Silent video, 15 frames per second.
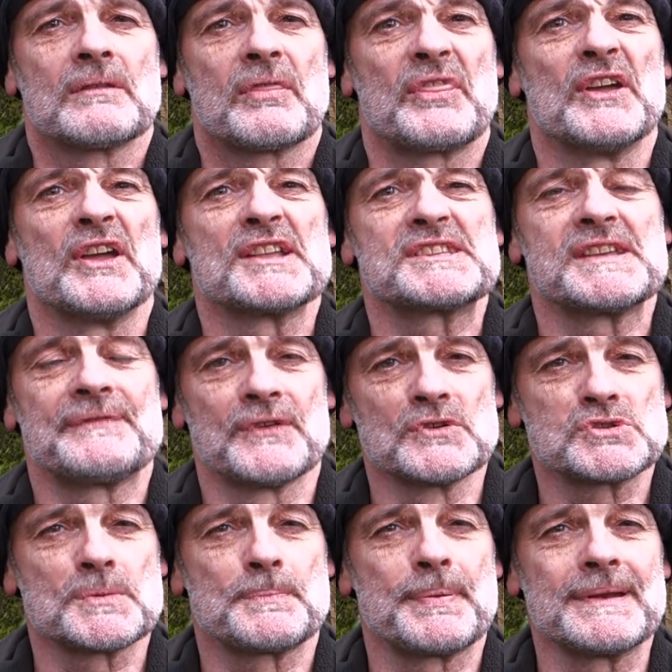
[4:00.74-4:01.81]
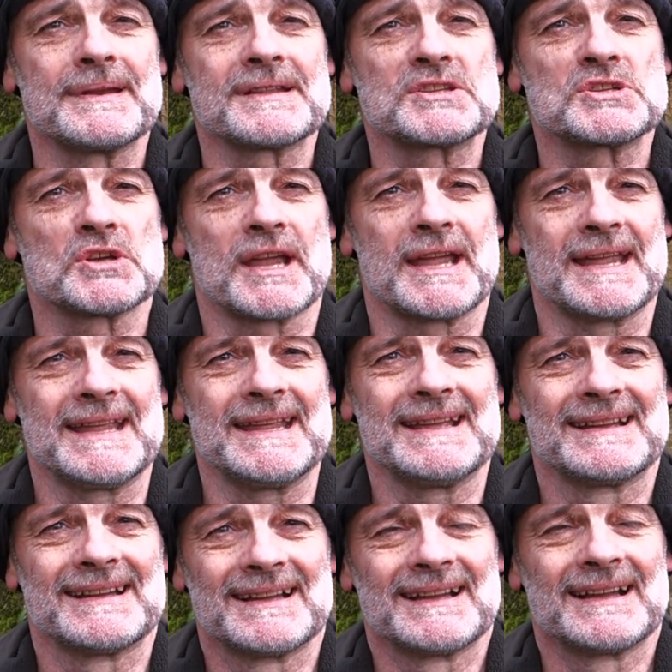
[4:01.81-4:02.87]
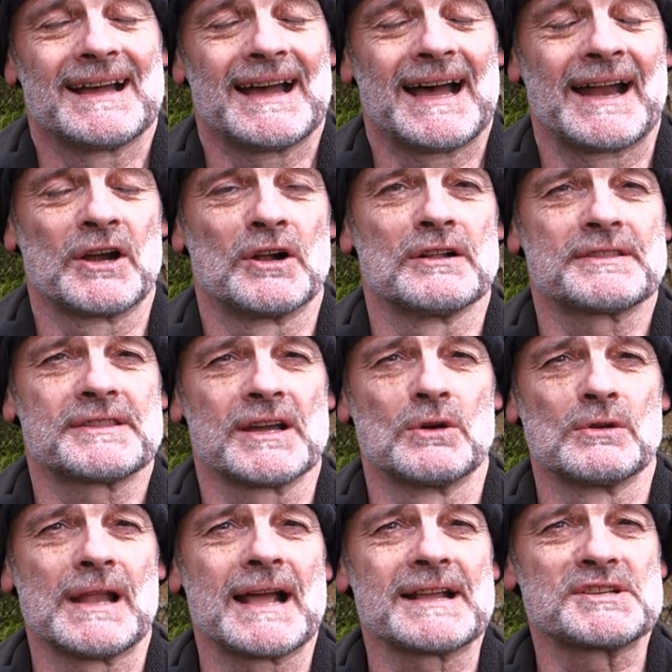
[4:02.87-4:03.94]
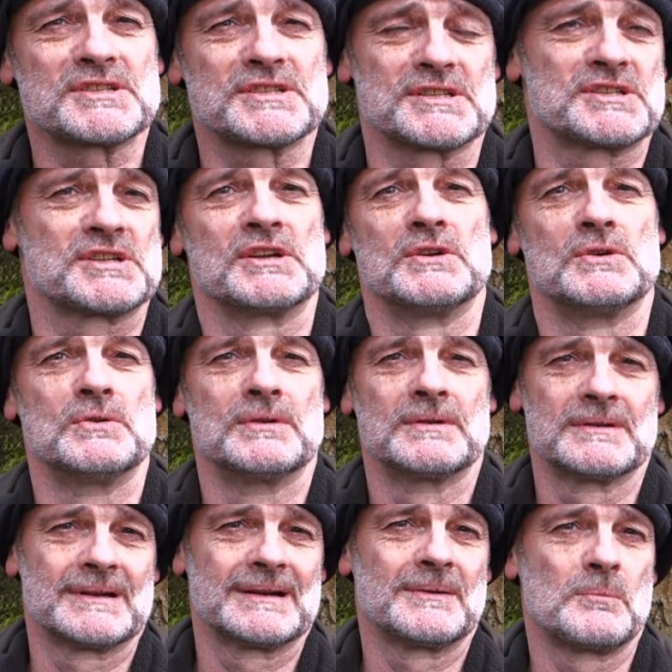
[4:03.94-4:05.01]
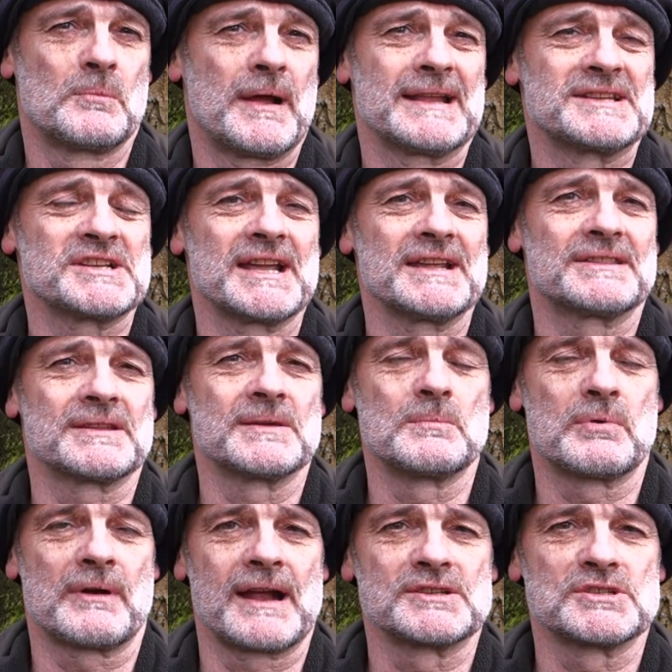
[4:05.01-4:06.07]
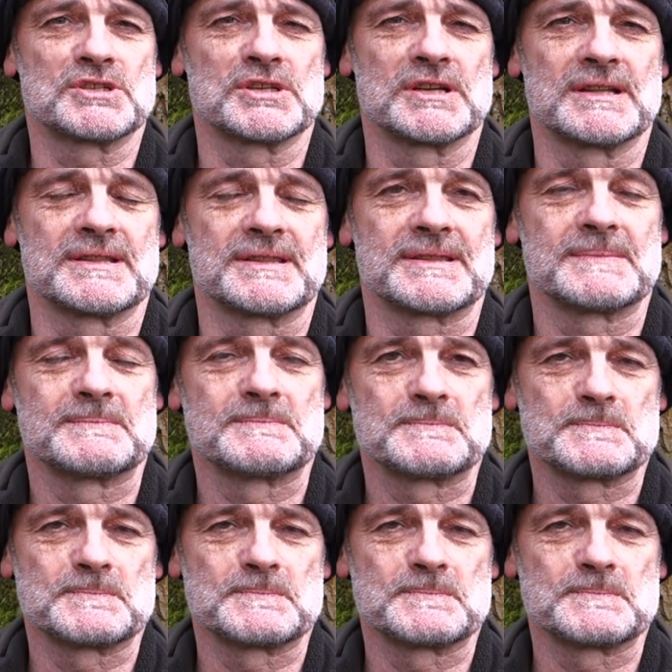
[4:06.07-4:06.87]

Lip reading: 30 foot up in a tree and also lashed to two adjacent branches.